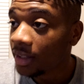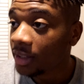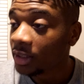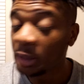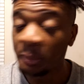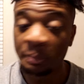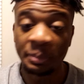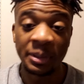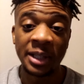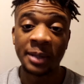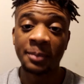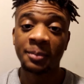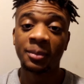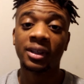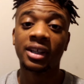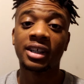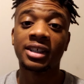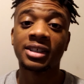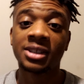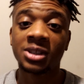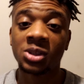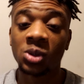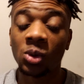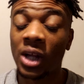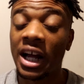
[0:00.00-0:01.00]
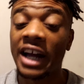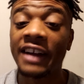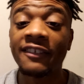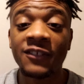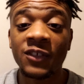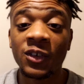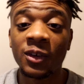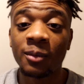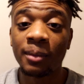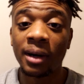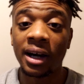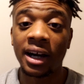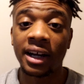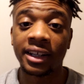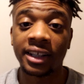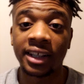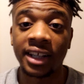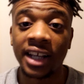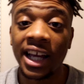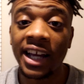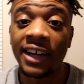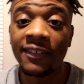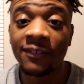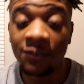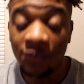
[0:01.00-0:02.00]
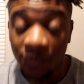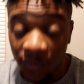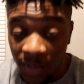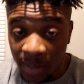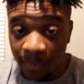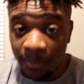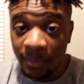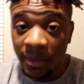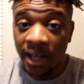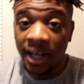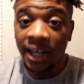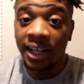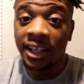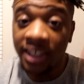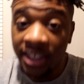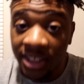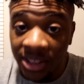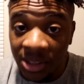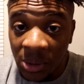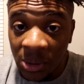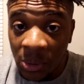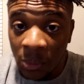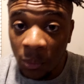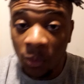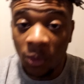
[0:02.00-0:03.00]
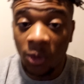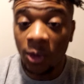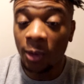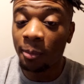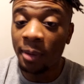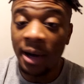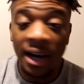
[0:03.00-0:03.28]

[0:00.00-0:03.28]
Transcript: the people at school, everybody, everybody in the world,